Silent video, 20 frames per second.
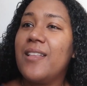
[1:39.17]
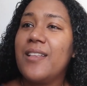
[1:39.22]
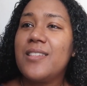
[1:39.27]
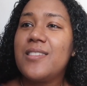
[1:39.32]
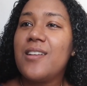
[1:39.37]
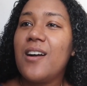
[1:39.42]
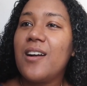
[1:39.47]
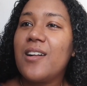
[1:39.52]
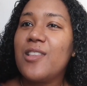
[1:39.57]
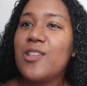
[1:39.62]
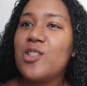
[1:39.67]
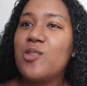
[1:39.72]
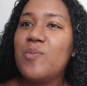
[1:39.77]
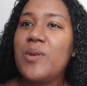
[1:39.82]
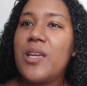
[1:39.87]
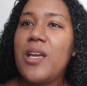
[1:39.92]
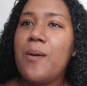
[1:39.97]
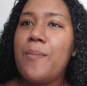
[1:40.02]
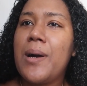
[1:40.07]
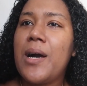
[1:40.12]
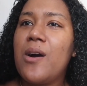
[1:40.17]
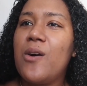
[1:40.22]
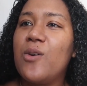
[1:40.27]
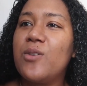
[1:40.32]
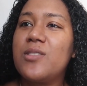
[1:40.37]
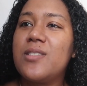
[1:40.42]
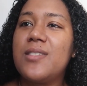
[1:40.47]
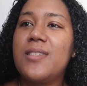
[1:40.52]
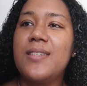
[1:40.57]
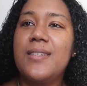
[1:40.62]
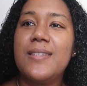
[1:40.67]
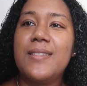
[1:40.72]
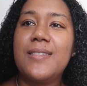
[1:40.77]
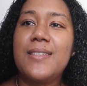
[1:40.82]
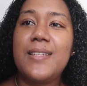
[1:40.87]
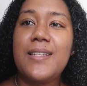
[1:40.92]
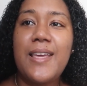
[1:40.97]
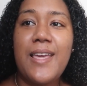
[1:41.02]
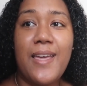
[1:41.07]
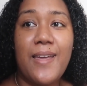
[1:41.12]
talk a little bit about
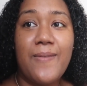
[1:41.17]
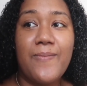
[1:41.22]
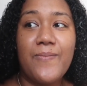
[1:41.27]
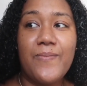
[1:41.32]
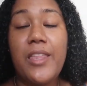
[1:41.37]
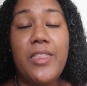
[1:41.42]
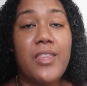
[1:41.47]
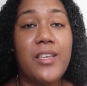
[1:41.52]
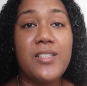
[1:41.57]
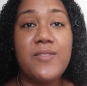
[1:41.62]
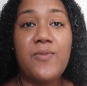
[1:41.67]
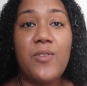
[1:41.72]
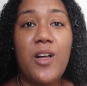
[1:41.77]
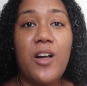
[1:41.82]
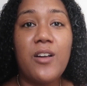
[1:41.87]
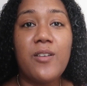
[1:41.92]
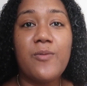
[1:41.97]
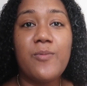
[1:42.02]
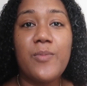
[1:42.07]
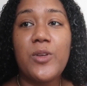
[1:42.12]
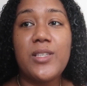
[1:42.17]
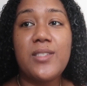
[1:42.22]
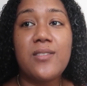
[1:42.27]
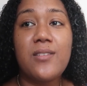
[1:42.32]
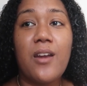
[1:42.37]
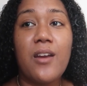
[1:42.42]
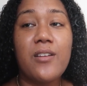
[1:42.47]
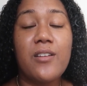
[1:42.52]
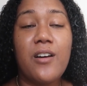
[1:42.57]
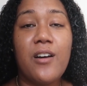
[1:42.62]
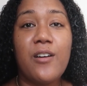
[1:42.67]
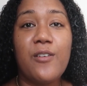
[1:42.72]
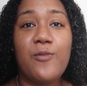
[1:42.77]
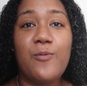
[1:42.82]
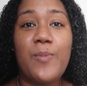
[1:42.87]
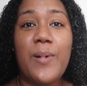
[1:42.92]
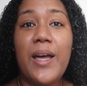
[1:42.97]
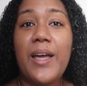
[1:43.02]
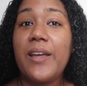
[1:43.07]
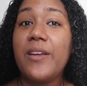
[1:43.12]
today. In this vlog, we start
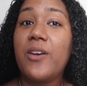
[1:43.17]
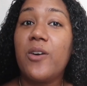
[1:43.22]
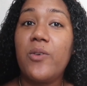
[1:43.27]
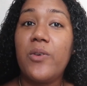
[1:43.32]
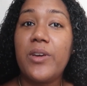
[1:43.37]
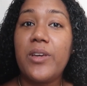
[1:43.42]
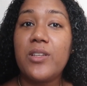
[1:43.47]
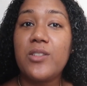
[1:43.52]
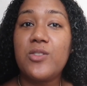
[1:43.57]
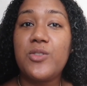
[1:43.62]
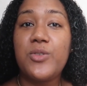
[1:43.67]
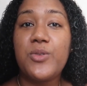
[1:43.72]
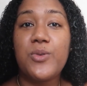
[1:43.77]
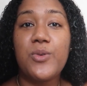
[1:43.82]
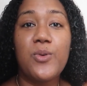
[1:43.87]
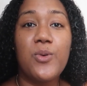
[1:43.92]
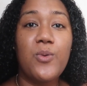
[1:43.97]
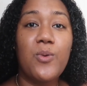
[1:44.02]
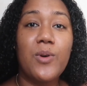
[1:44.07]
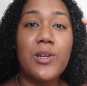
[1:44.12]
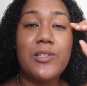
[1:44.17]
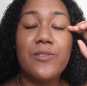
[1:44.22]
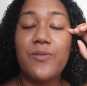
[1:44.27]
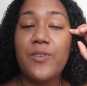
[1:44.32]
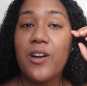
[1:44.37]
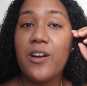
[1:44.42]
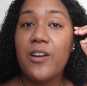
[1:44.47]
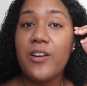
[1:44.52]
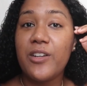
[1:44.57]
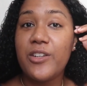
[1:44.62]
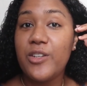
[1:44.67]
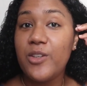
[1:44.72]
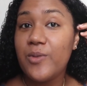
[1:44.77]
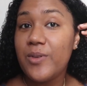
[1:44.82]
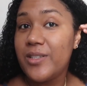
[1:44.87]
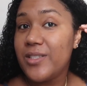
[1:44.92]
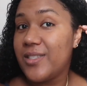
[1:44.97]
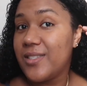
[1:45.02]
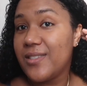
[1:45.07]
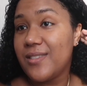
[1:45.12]
off by going to one of our
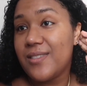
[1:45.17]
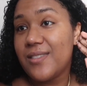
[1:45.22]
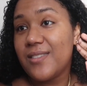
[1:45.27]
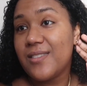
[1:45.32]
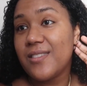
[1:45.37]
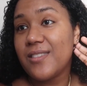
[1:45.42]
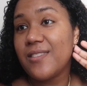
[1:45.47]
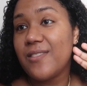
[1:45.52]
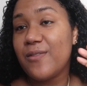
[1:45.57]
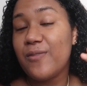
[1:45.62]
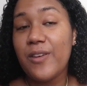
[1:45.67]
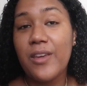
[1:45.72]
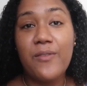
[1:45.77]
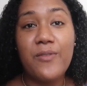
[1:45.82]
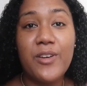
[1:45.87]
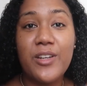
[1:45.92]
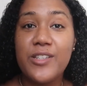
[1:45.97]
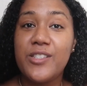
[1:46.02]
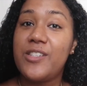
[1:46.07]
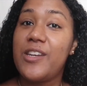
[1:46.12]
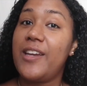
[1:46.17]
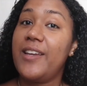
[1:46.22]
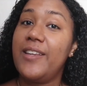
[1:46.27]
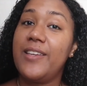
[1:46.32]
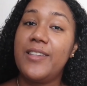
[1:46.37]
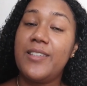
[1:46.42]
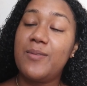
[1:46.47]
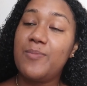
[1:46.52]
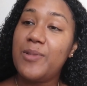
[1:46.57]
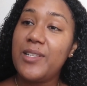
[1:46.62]
newest favorite Chinese